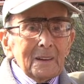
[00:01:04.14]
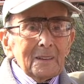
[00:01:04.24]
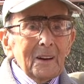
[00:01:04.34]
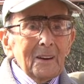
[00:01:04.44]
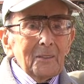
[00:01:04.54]

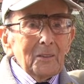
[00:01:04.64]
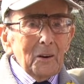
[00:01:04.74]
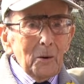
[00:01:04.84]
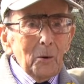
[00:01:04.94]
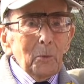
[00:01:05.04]
you have a
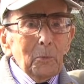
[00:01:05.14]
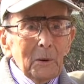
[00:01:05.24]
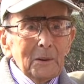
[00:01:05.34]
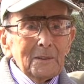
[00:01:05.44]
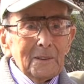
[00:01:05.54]
hoop
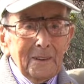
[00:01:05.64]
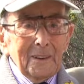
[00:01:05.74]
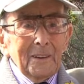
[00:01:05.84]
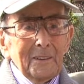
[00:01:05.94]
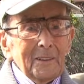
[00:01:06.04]
and
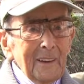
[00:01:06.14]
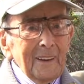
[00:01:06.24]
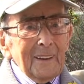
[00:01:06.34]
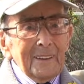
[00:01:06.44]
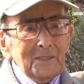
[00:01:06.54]
you
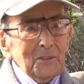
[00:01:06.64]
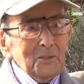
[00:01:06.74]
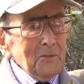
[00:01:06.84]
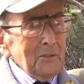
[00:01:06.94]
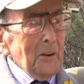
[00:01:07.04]

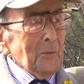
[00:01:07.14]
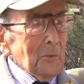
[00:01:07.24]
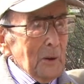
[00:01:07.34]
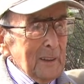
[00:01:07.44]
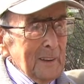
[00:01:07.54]
just run
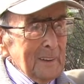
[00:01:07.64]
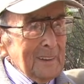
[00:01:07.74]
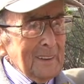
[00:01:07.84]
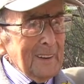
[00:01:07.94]
with it.